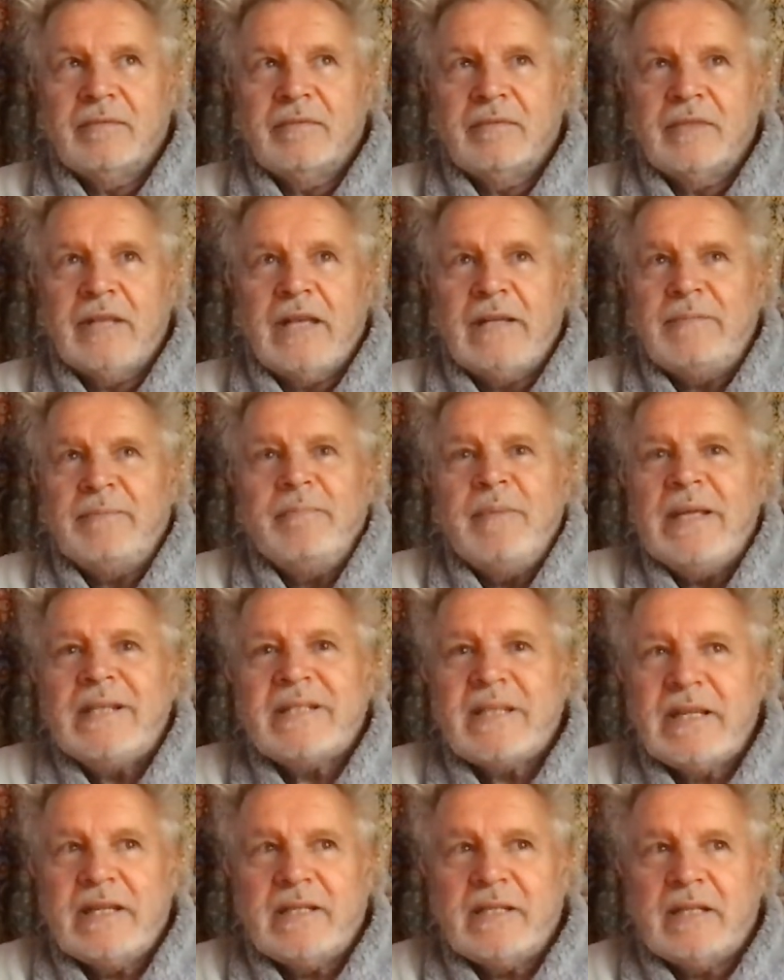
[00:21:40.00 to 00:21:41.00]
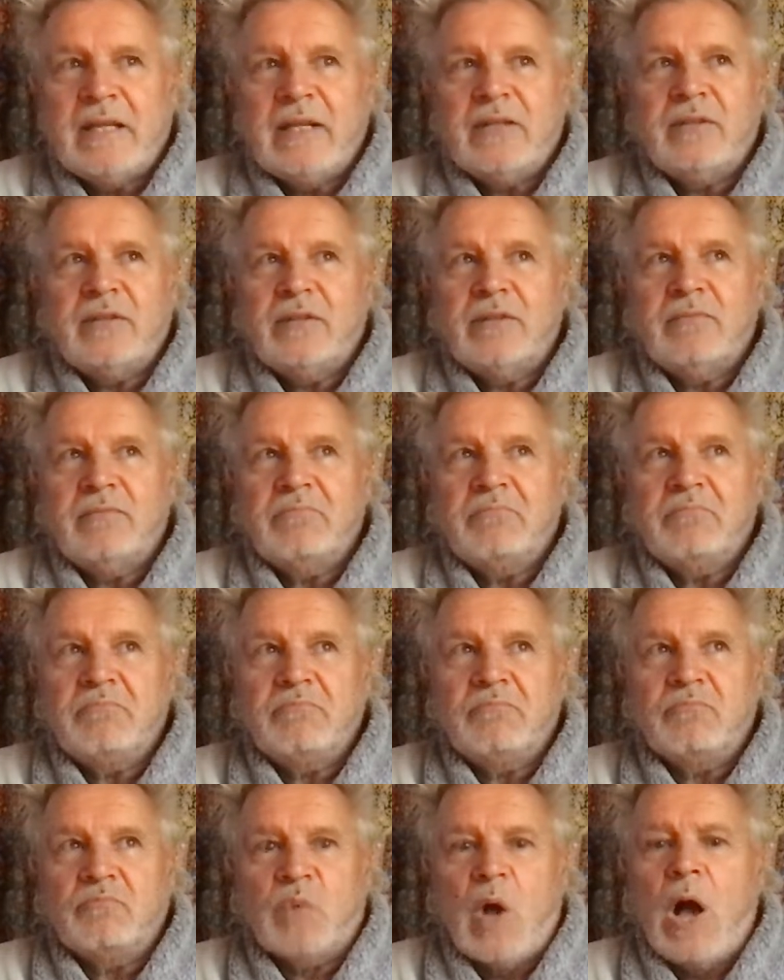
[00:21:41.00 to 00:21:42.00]
admitted that,
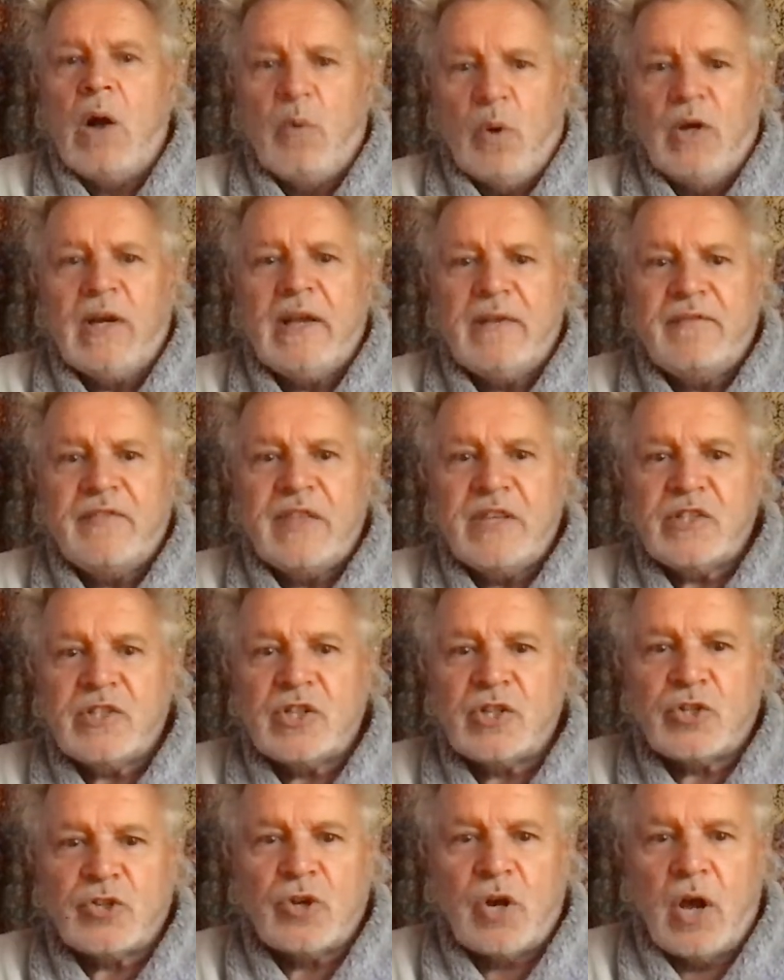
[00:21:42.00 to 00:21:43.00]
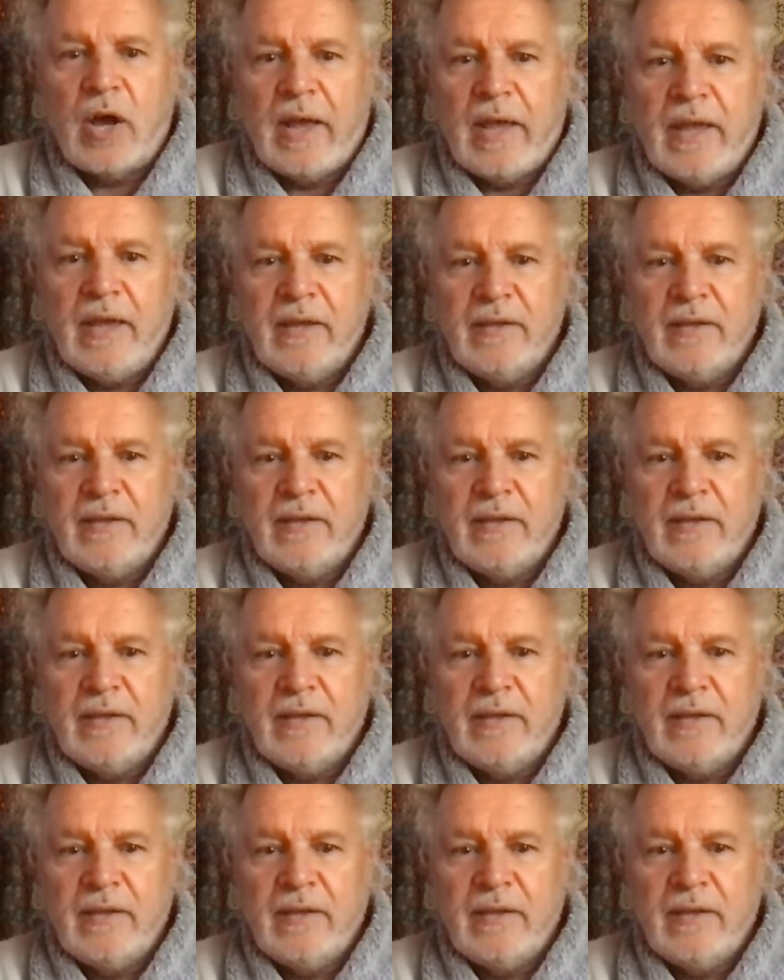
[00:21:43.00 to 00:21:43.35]
well, we'll give this a try.